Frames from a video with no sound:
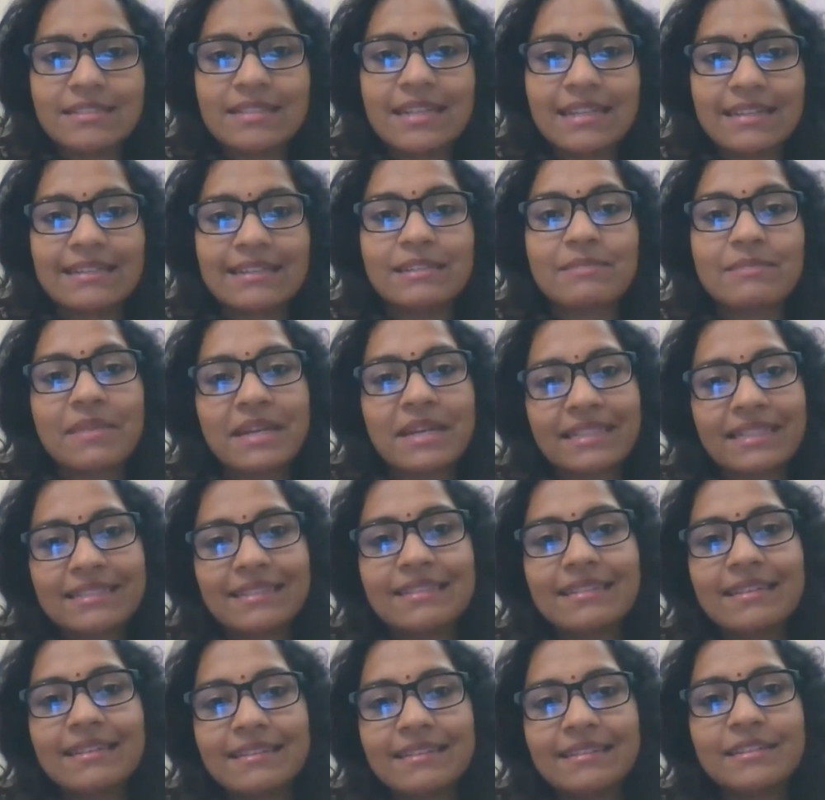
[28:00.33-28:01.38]
health,
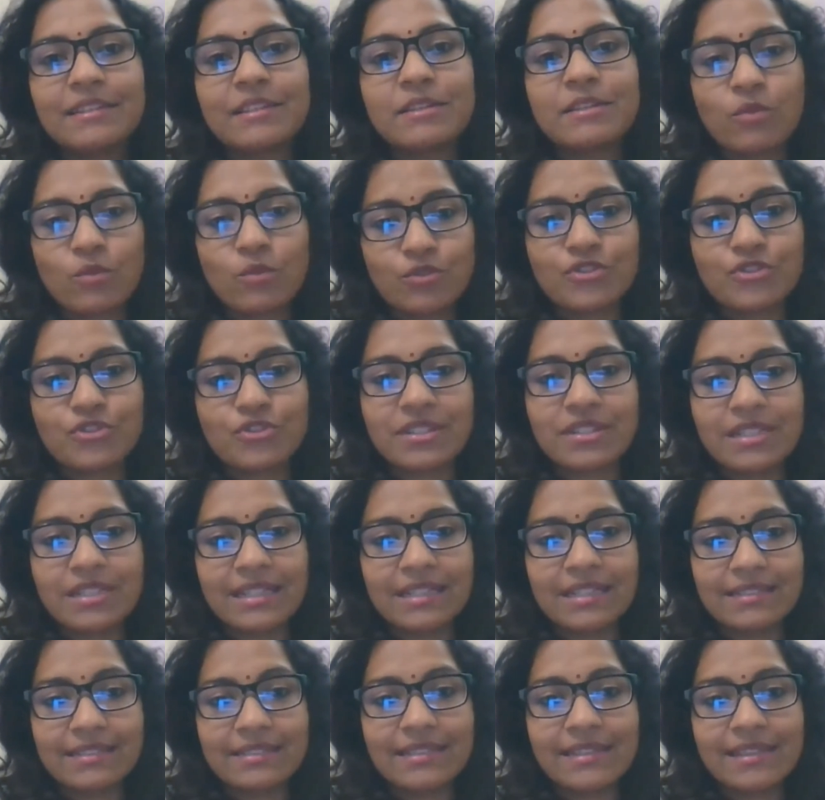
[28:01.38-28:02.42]
mental health, and emotional
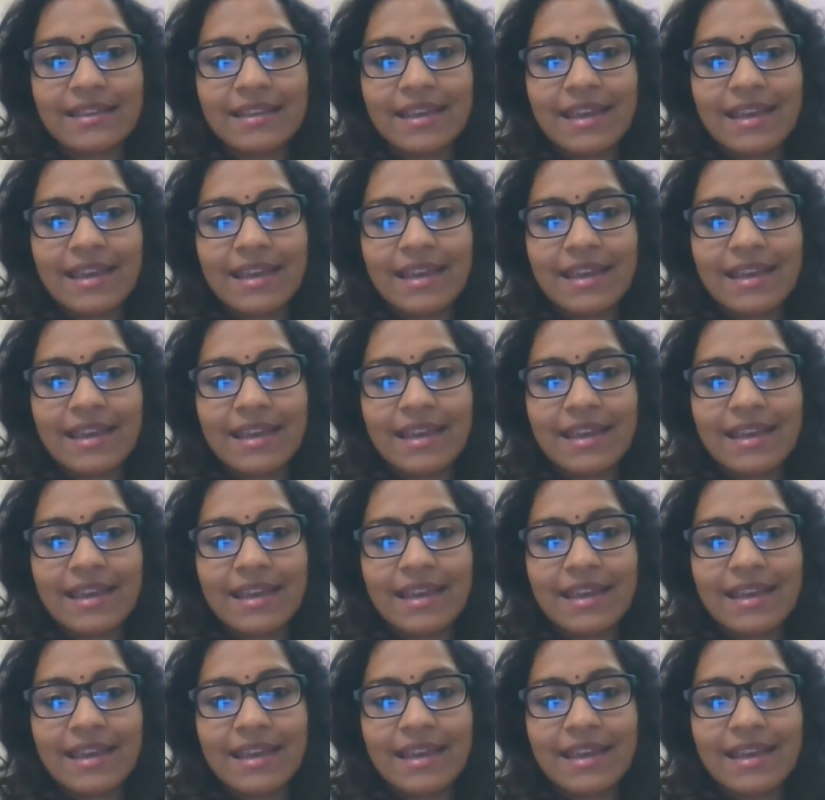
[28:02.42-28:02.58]
health.